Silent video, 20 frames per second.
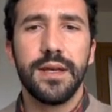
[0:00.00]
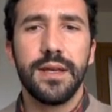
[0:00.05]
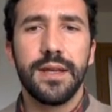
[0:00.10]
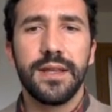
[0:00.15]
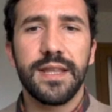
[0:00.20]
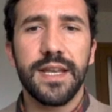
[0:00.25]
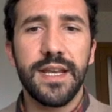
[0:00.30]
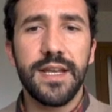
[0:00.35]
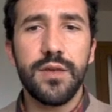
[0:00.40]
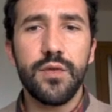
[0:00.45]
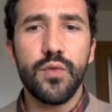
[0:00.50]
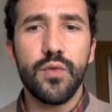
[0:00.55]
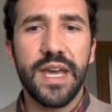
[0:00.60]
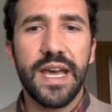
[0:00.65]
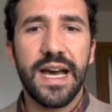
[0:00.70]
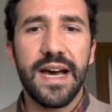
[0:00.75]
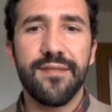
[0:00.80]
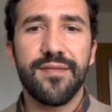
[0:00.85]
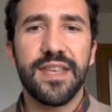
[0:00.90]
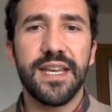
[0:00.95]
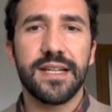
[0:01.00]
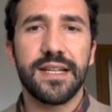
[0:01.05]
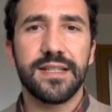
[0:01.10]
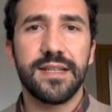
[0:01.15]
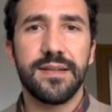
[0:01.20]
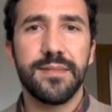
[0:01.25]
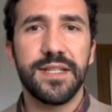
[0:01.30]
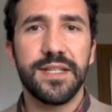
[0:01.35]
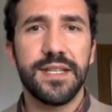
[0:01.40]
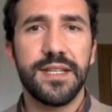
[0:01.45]
Then we have the
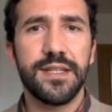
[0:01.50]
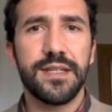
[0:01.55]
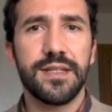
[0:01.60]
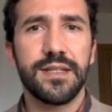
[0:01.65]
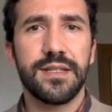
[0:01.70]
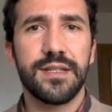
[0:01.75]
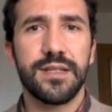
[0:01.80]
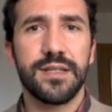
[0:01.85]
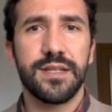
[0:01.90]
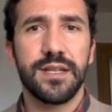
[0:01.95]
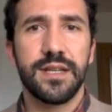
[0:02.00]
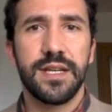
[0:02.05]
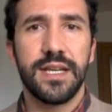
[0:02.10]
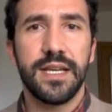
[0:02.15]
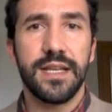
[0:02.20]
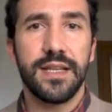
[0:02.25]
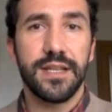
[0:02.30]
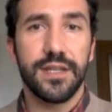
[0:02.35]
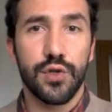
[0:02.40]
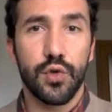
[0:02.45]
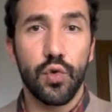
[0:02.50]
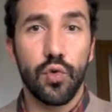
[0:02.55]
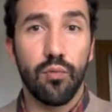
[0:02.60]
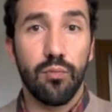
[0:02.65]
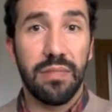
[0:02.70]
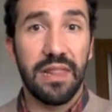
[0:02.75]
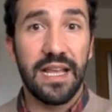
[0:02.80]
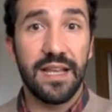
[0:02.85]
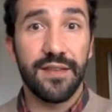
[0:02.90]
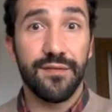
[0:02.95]
activities in the school
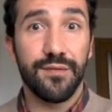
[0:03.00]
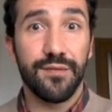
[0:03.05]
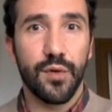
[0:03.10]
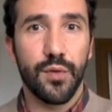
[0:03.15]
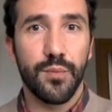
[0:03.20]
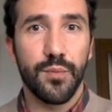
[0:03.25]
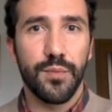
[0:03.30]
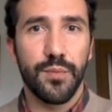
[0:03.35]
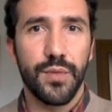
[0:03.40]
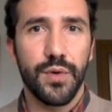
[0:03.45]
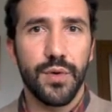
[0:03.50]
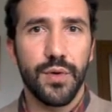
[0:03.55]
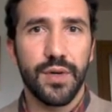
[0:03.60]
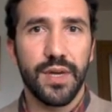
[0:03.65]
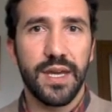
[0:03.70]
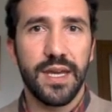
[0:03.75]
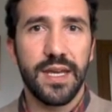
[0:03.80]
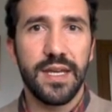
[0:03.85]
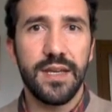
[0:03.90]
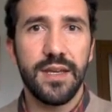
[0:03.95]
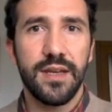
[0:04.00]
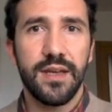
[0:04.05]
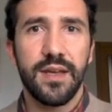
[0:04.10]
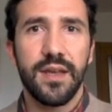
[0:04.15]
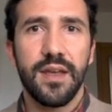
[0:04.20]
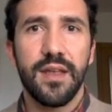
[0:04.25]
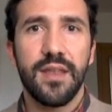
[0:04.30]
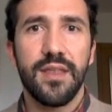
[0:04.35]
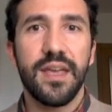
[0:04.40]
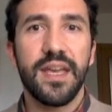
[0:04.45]
platform, okay?
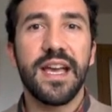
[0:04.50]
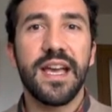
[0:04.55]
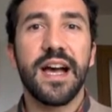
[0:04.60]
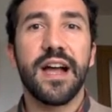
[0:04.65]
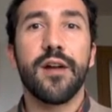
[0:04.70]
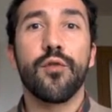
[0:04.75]
They are